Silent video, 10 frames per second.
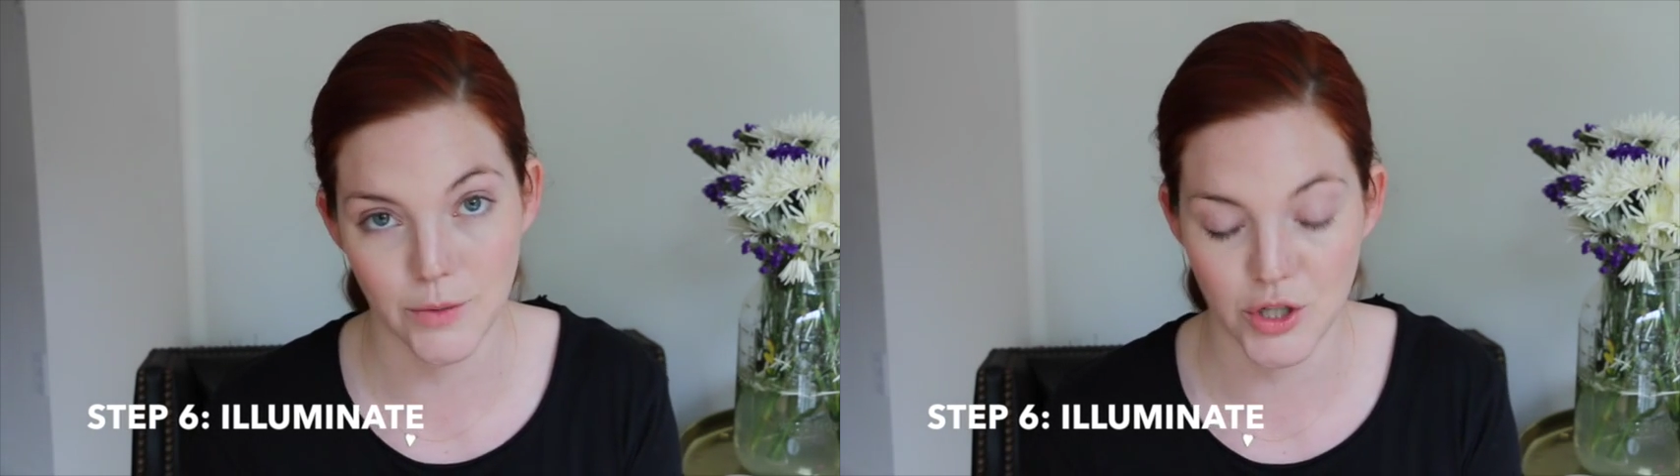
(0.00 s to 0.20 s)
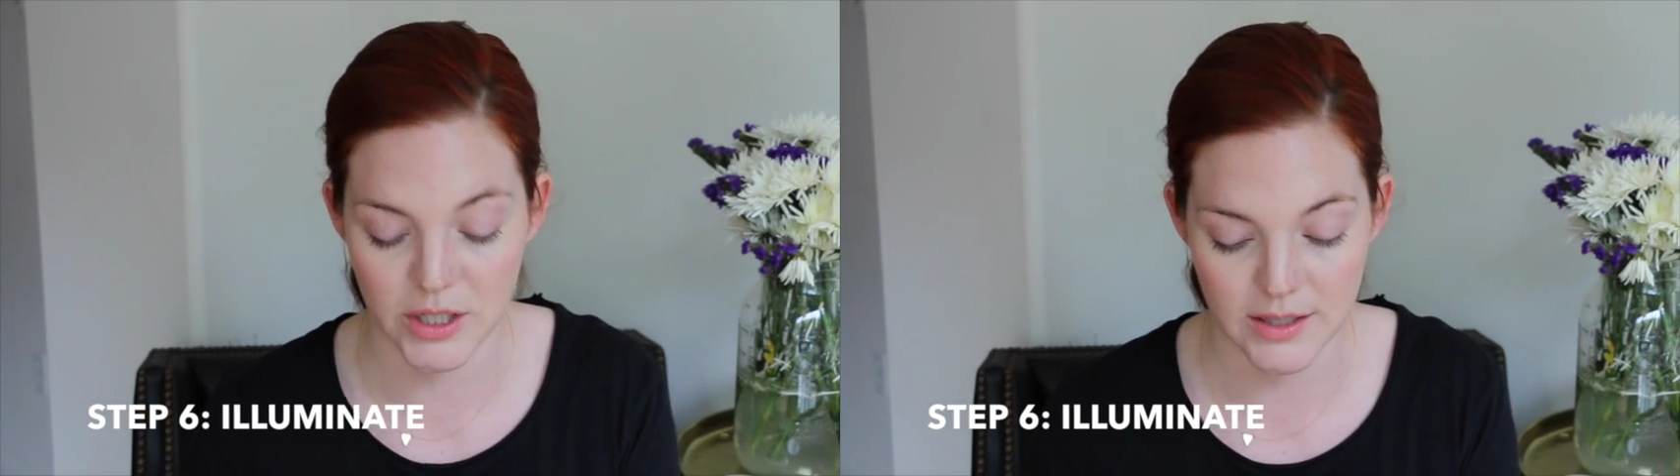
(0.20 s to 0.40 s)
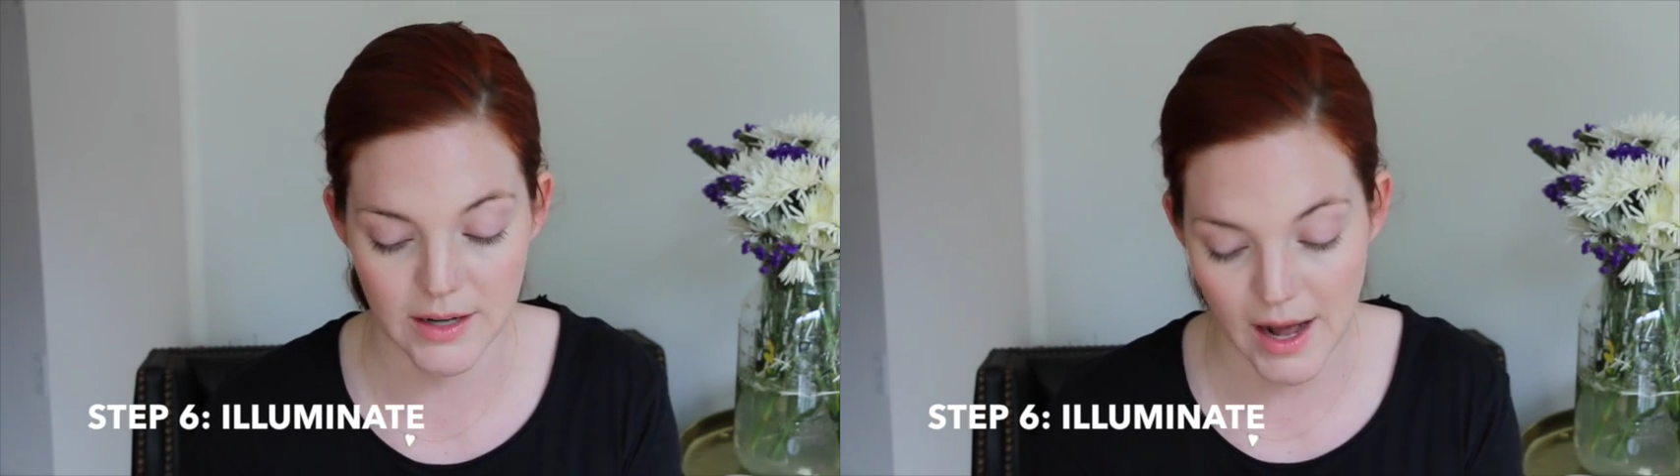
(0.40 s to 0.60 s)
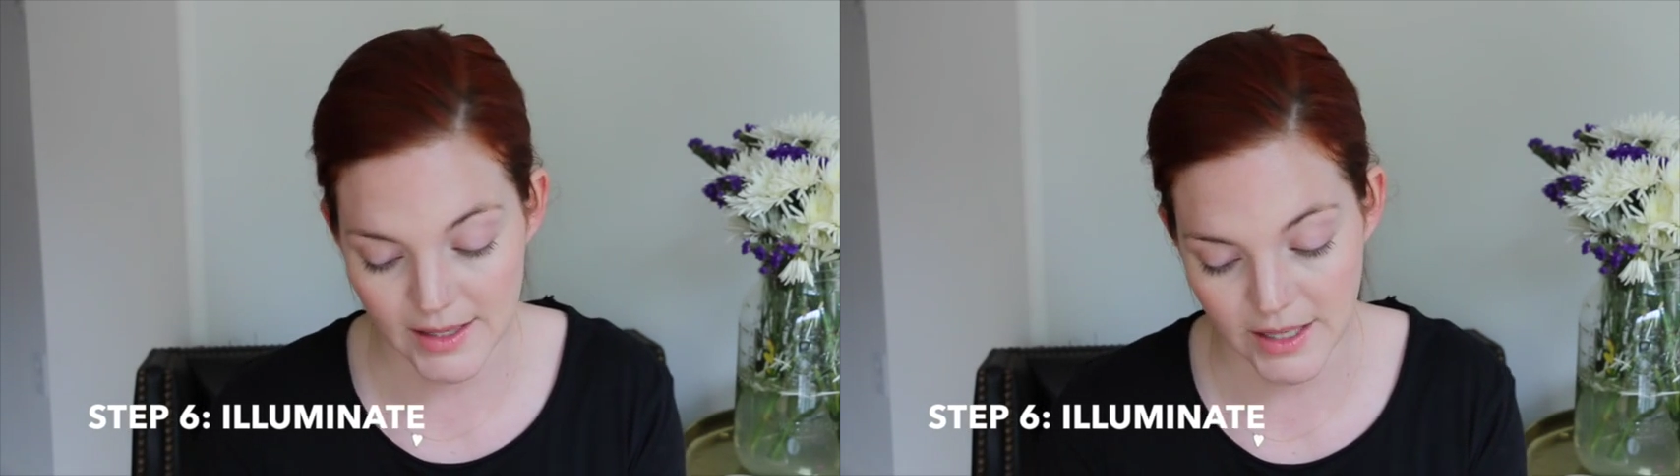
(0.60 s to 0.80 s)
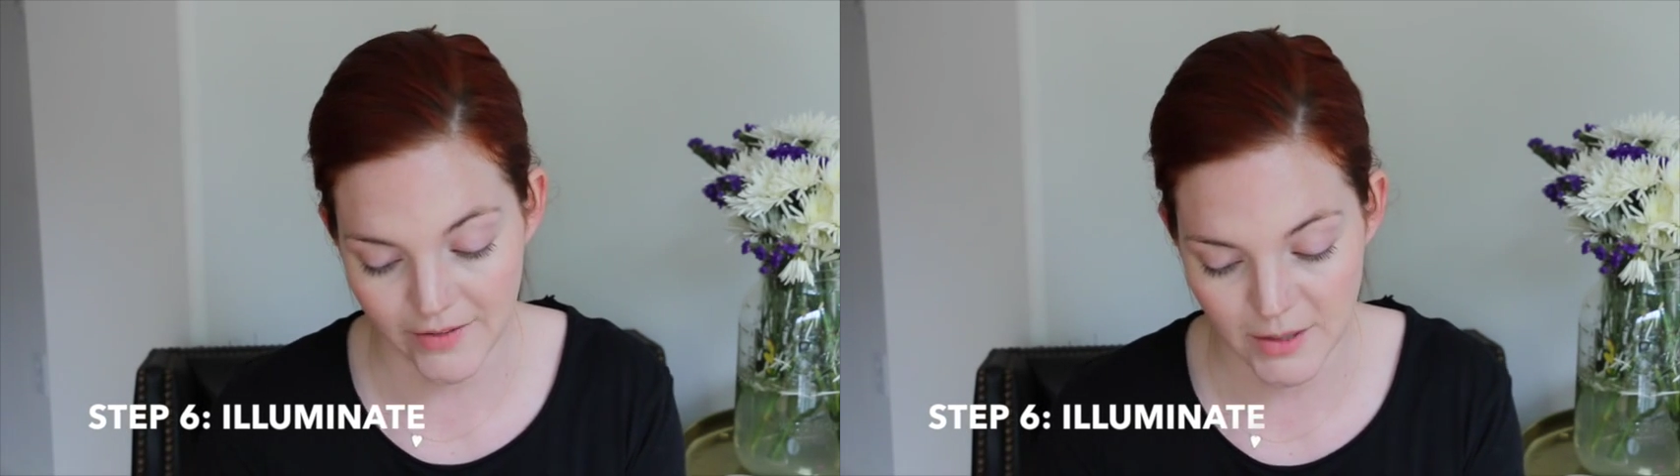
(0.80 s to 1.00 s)
which is
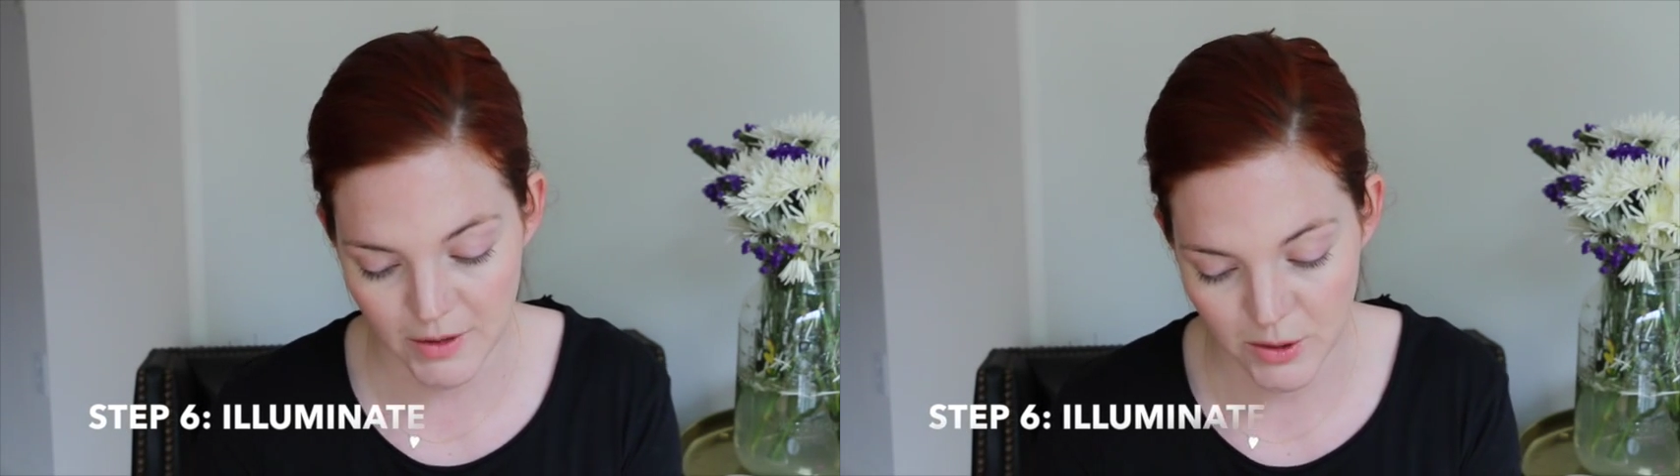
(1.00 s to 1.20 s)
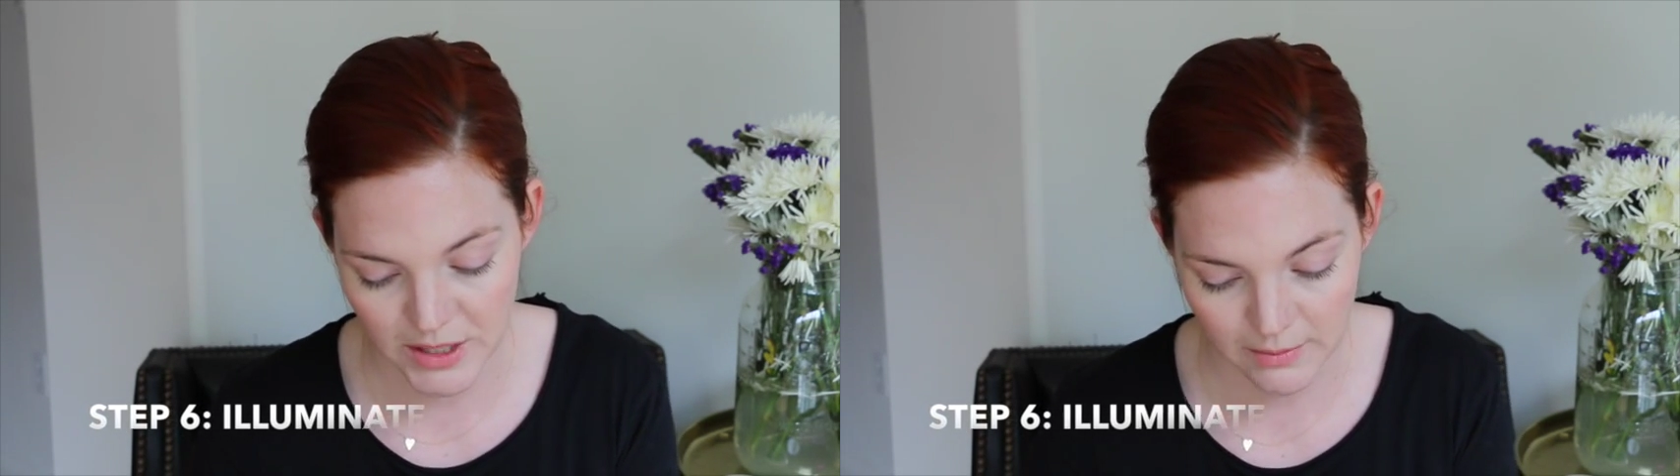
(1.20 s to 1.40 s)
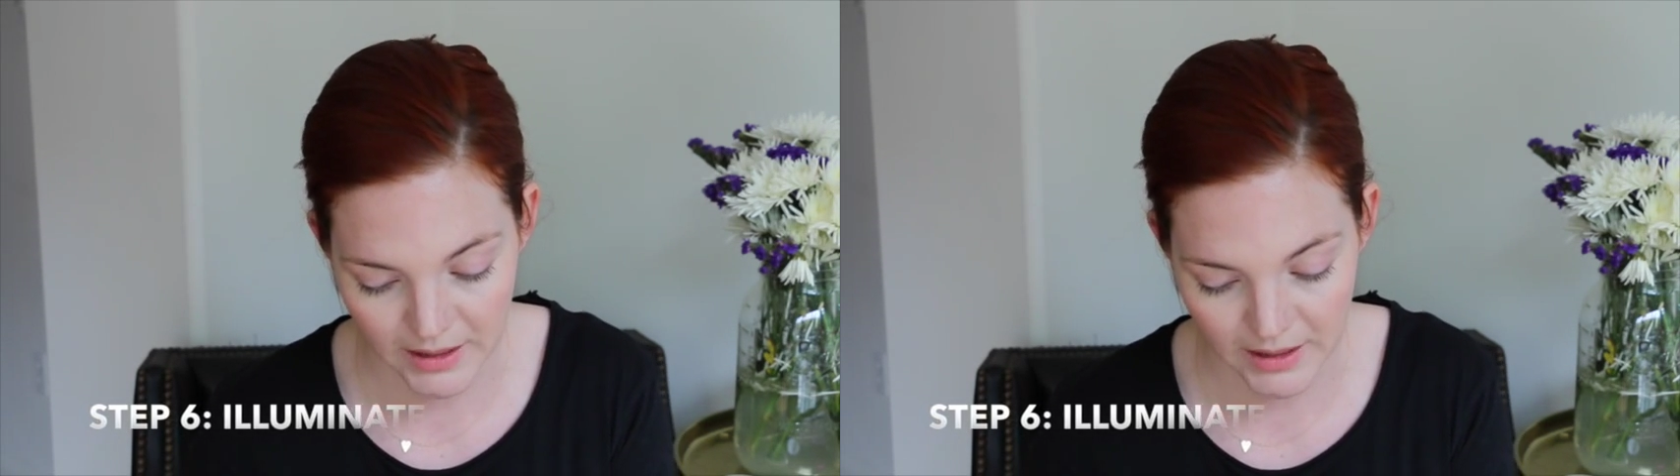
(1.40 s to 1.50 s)
not safe to be using,